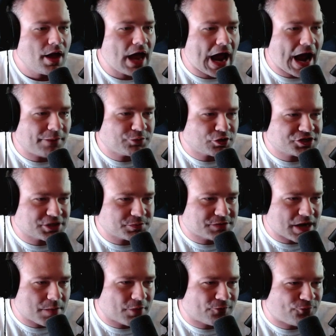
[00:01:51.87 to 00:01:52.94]
After
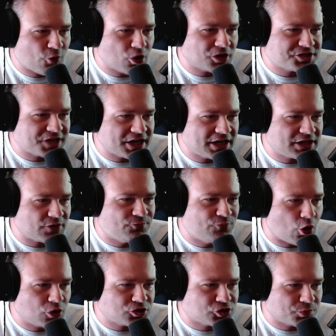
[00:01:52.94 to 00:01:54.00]
September 14th,
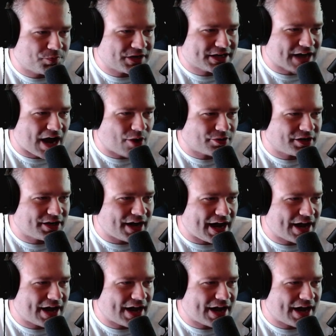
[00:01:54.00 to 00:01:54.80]
votes will be counted